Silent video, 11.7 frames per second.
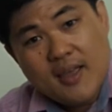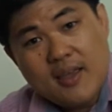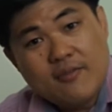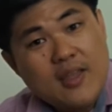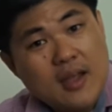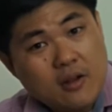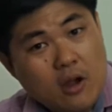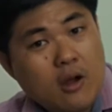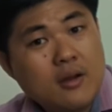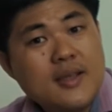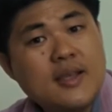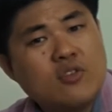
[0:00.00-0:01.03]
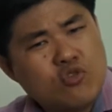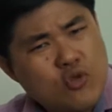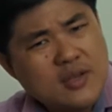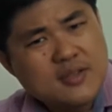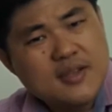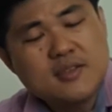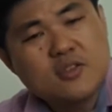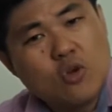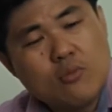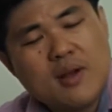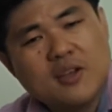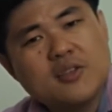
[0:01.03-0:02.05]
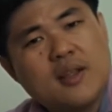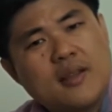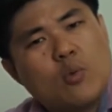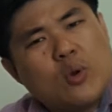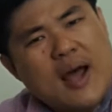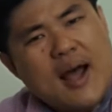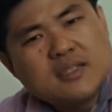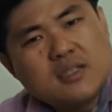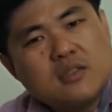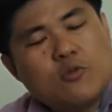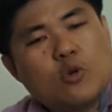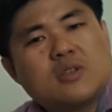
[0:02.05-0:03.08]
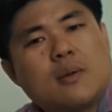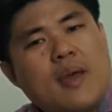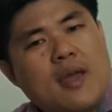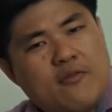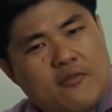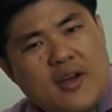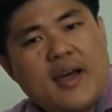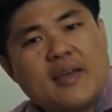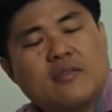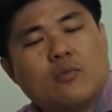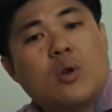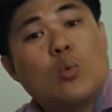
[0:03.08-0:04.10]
if that colleague trusts us so much that they would ask us for some advice,